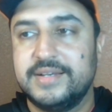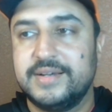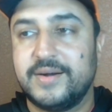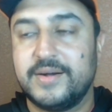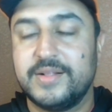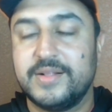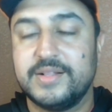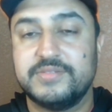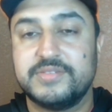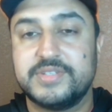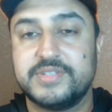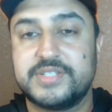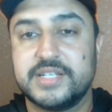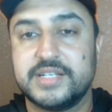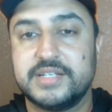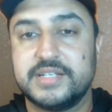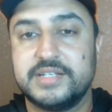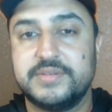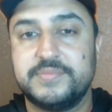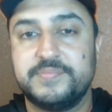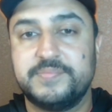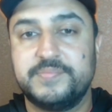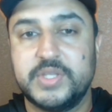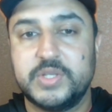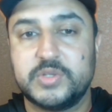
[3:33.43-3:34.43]
all of a
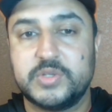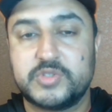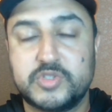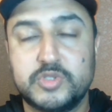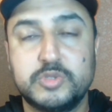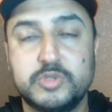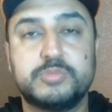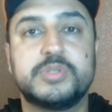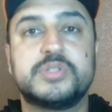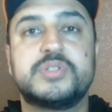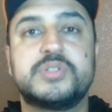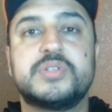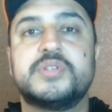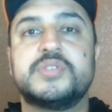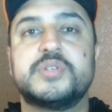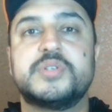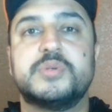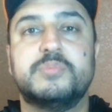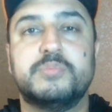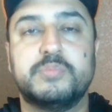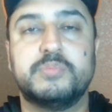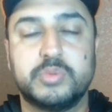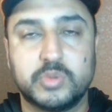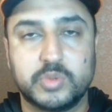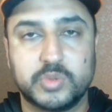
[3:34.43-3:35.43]
sudden, superstars are
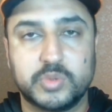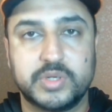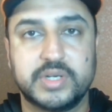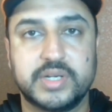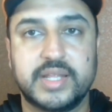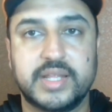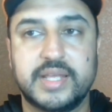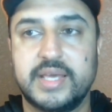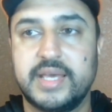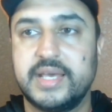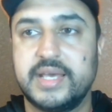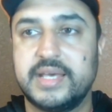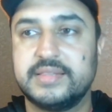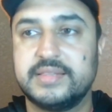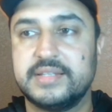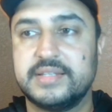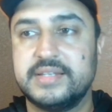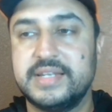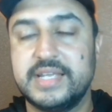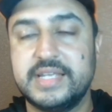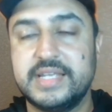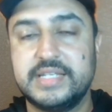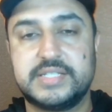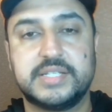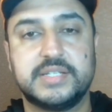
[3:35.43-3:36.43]
born. And the
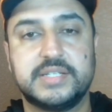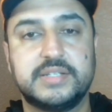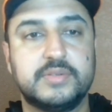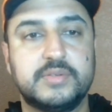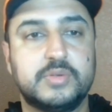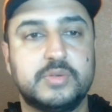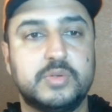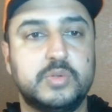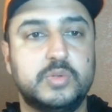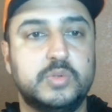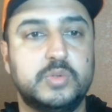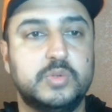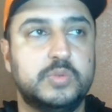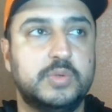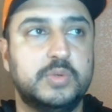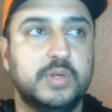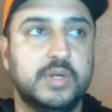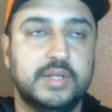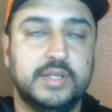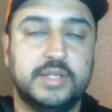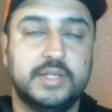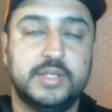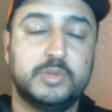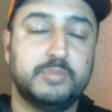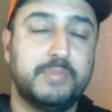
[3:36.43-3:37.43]
nation who
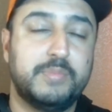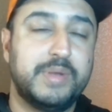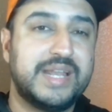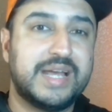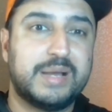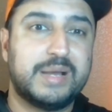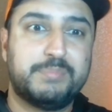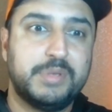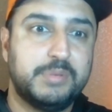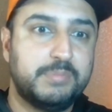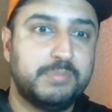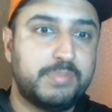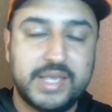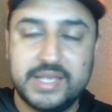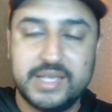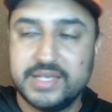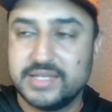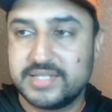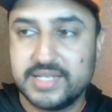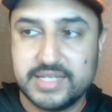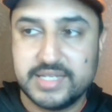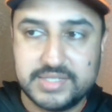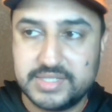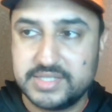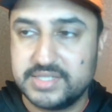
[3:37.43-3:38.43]
may not be paying
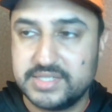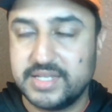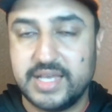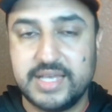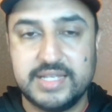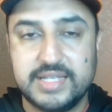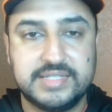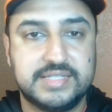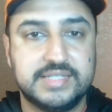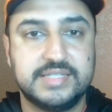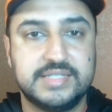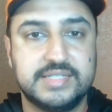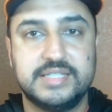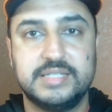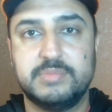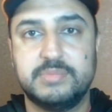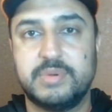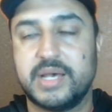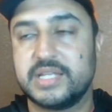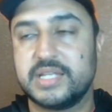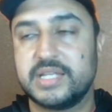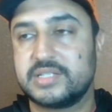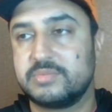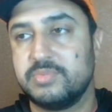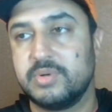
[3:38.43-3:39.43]
attention to SEC
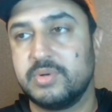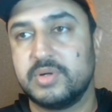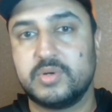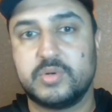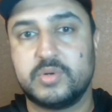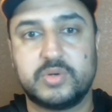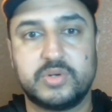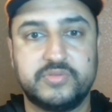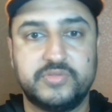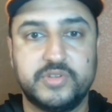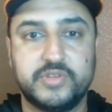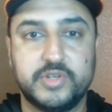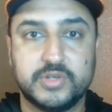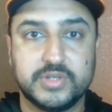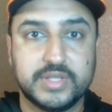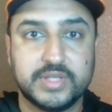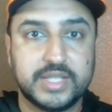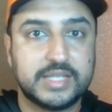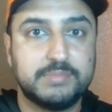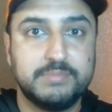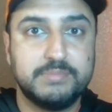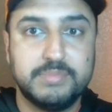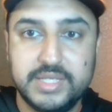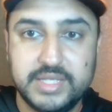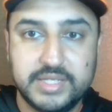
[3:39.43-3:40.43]
basketball, or if you're
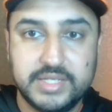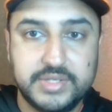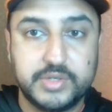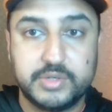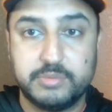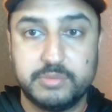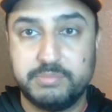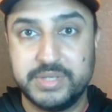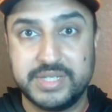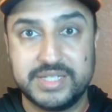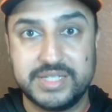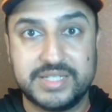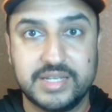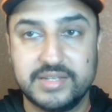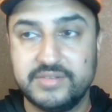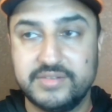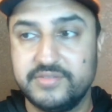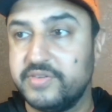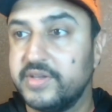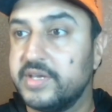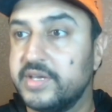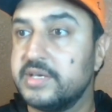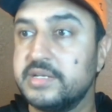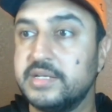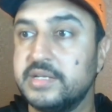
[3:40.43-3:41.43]
like me and you're a Big Ten
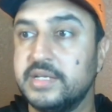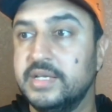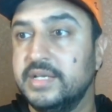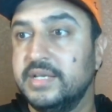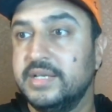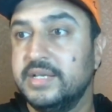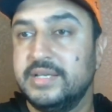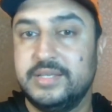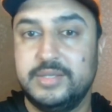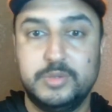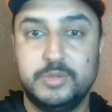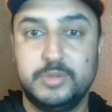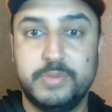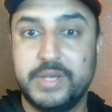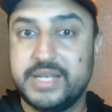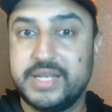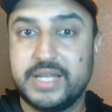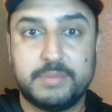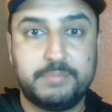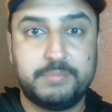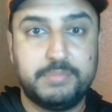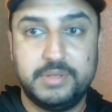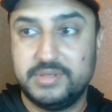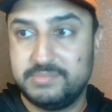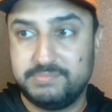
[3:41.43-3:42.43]
fan, you may
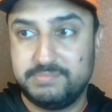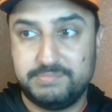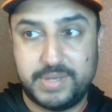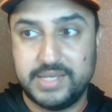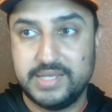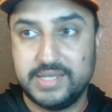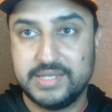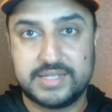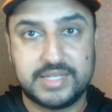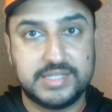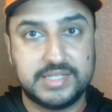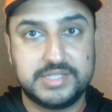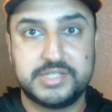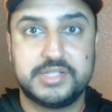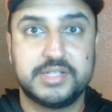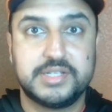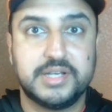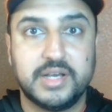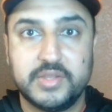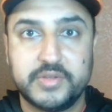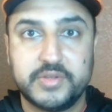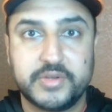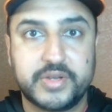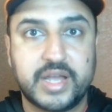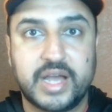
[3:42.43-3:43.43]
not be paying attention to
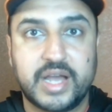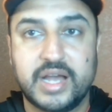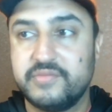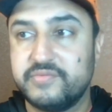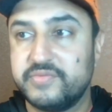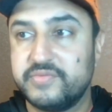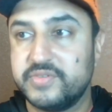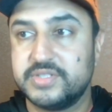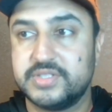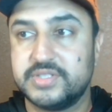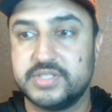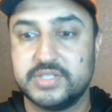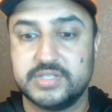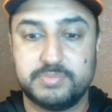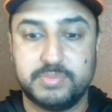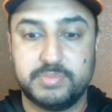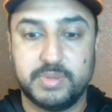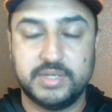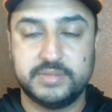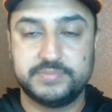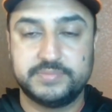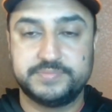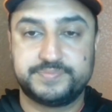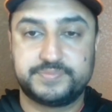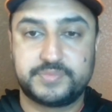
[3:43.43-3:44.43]
other conferences.
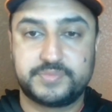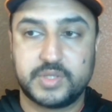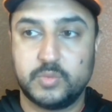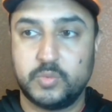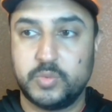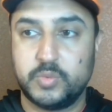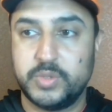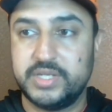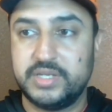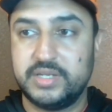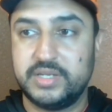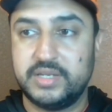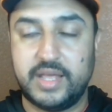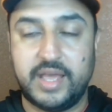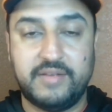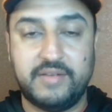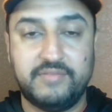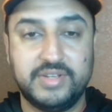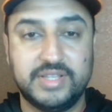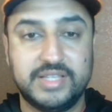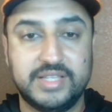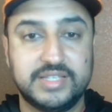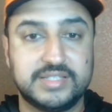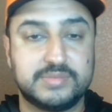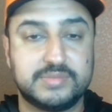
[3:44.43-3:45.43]
But when
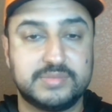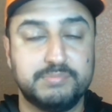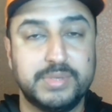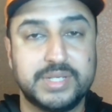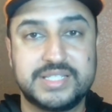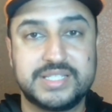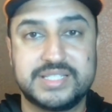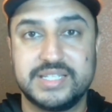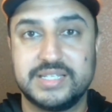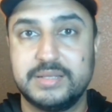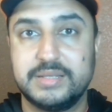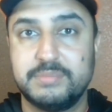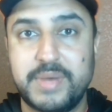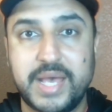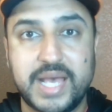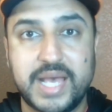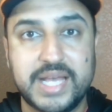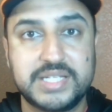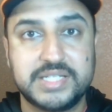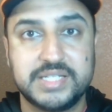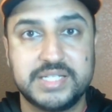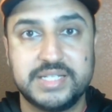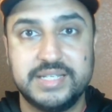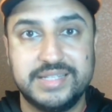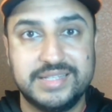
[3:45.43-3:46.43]
everything's mixing and
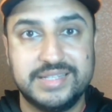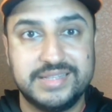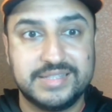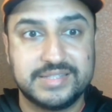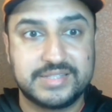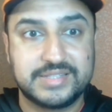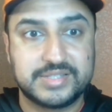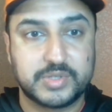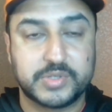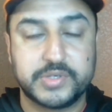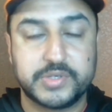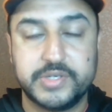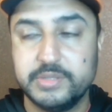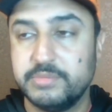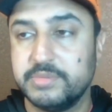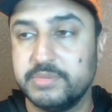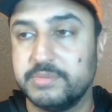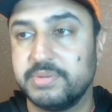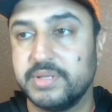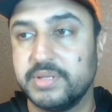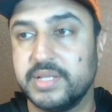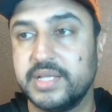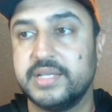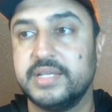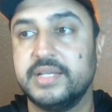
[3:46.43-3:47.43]
matching in this tournament
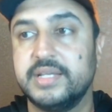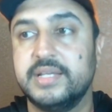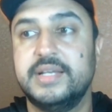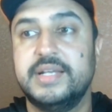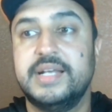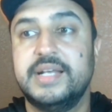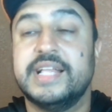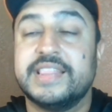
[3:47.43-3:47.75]
play,